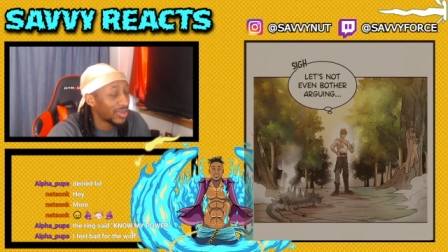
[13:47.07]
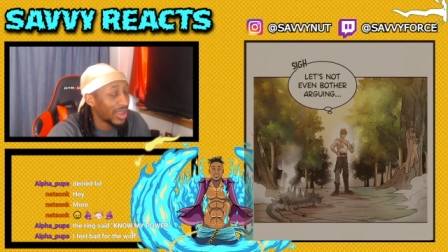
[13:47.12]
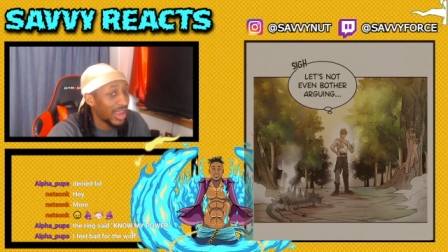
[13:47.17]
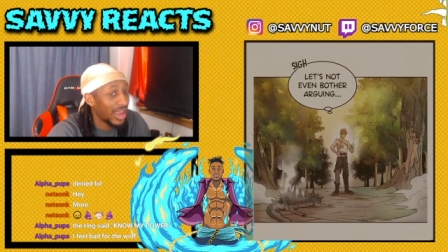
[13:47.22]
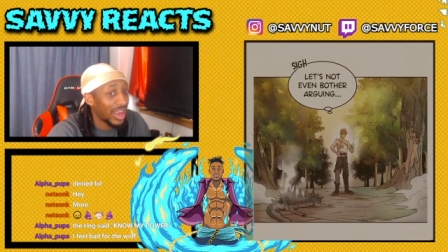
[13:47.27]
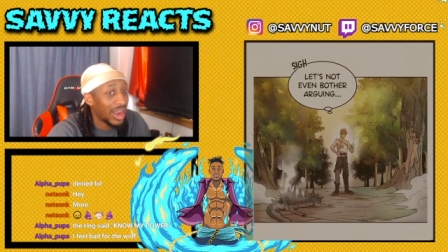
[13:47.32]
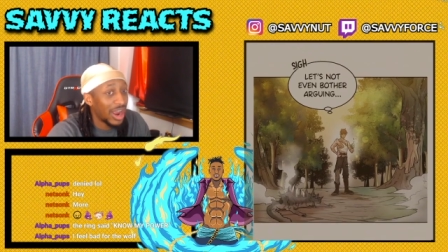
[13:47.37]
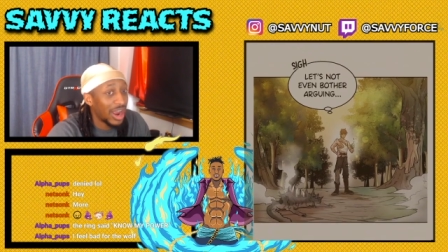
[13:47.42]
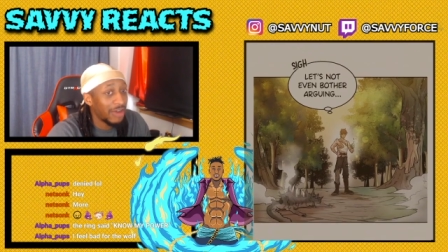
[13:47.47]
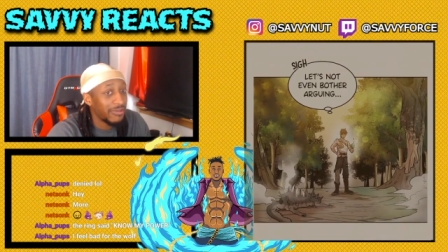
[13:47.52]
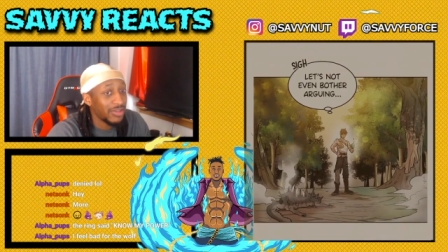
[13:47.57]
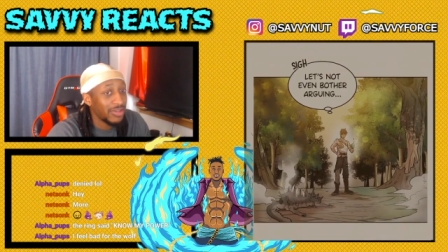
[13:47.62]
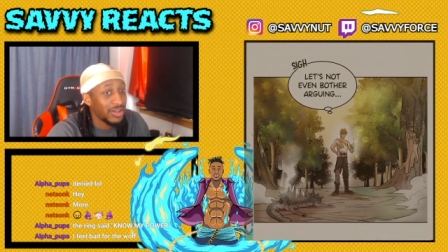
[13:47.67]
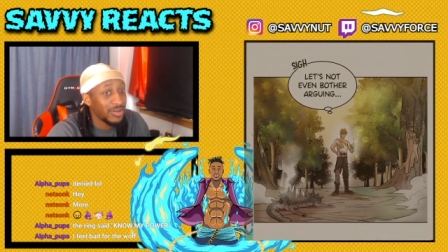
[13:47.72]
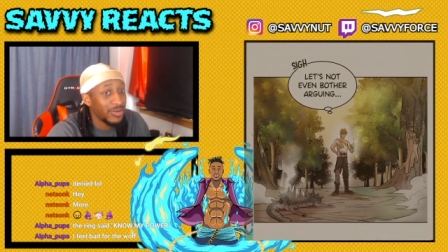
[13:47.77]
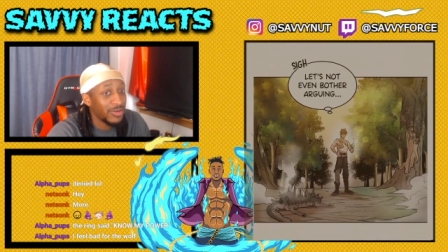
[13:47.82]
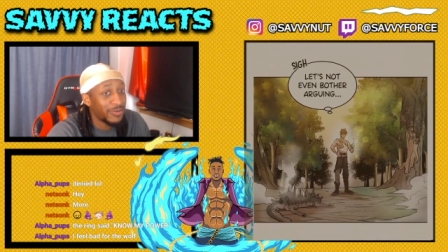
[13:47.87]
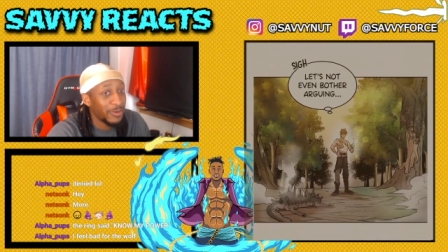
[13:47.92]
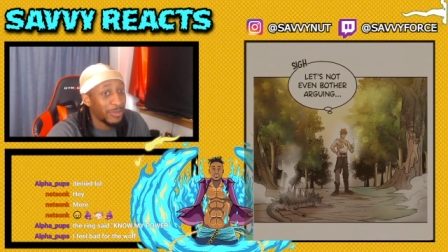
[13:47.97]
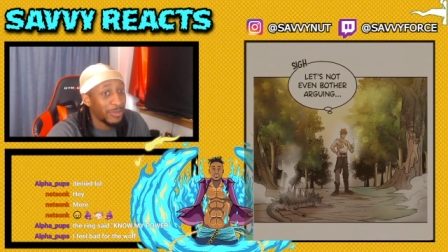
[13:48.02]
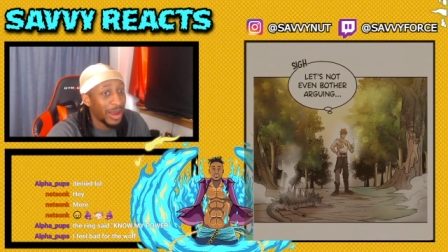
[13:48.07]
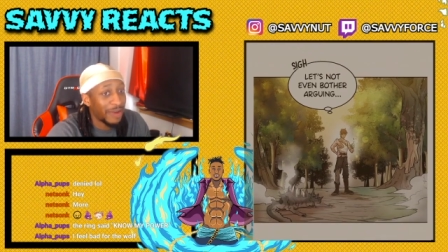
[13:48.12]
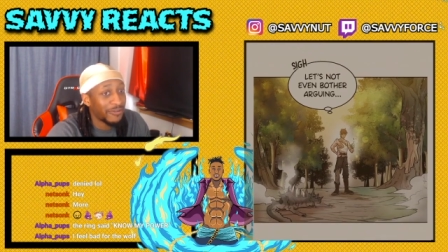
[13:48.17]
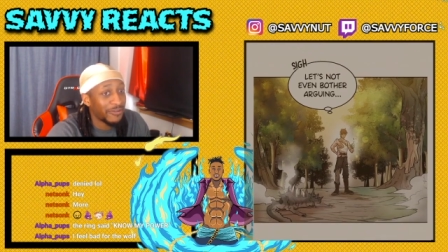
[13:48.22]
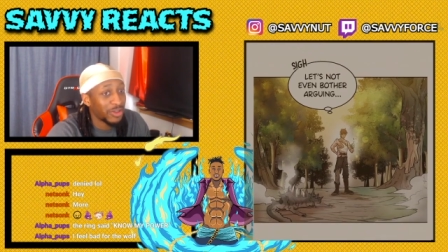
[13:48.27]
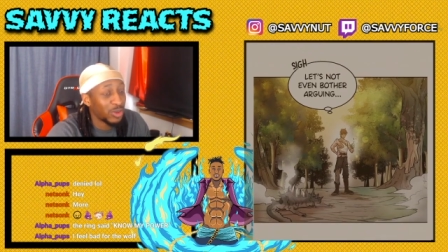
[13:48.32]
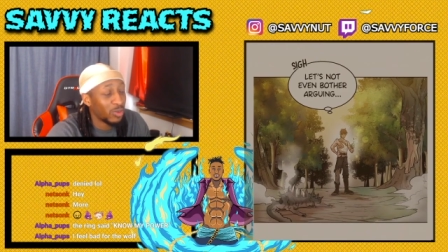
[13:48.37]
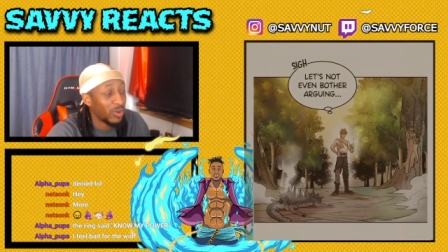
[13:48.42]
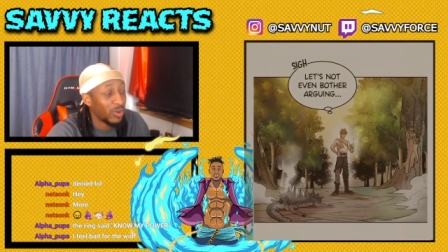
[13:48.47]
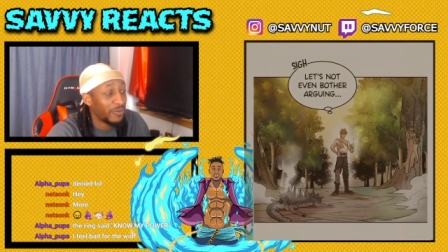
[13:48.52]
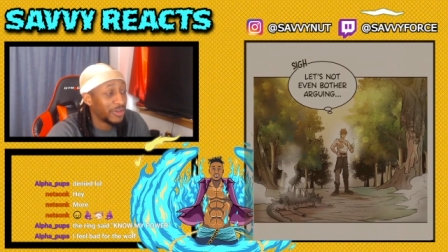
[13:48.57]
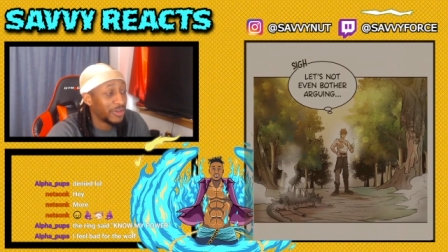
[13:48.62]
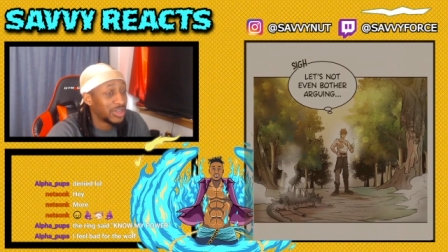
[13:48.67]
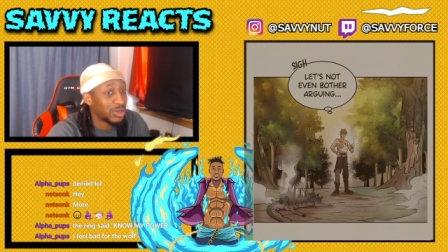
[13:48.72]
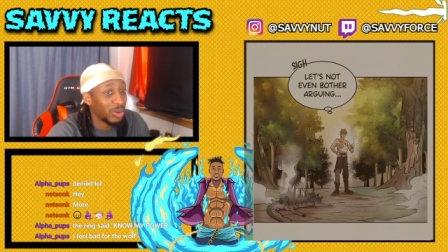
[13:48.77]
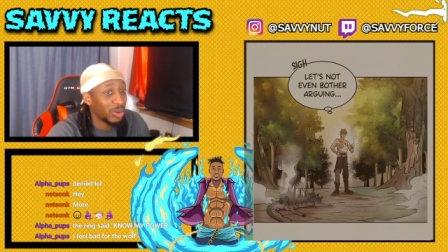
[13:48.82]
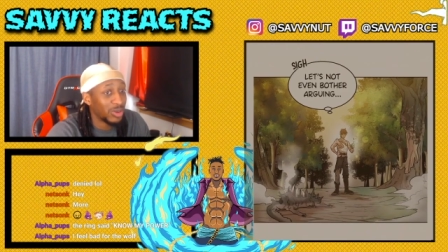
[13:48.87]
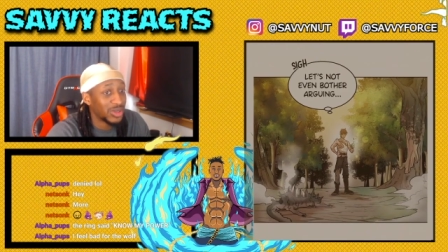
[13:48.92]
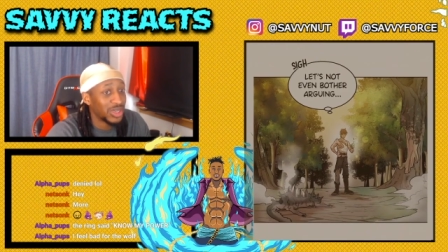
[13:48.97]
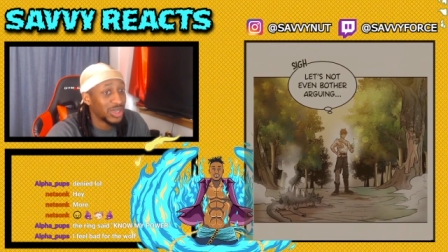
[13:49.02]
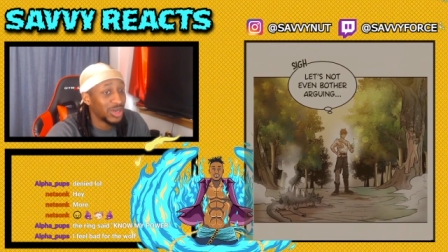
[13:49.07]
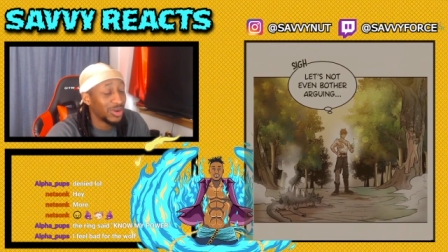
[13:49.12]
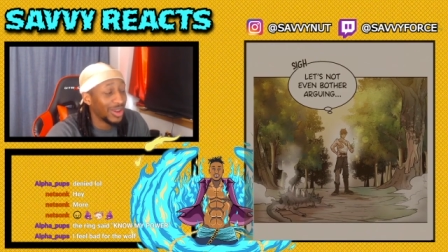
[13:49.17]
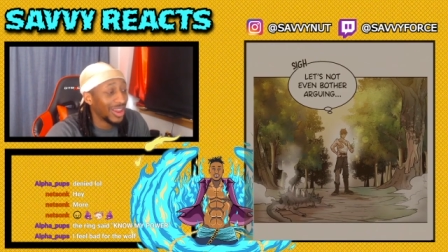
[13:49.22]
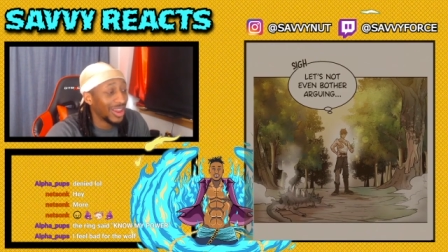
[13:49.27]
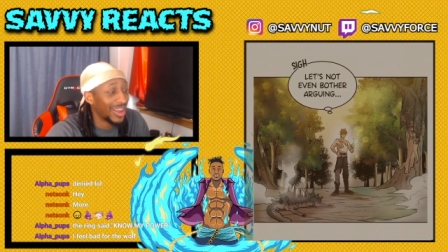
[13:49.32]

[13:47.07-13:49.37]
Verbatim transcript: Hey, I really do feel bad for the wolf as well, too.